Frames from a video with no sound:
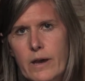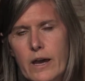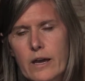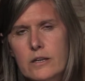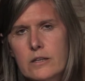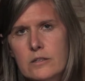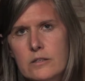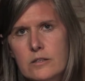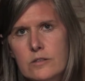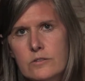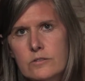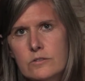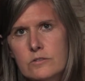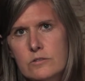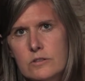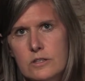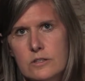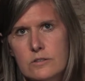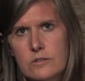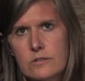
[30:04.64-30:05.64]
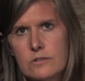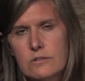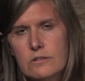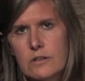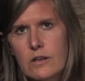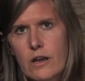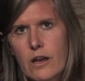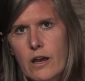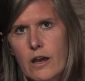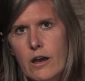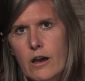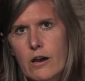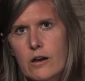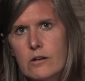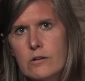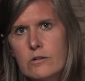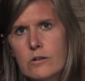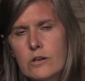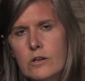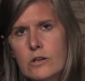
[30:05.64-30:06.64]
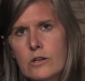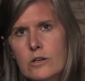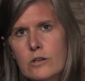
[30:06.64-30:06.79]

back in history to see how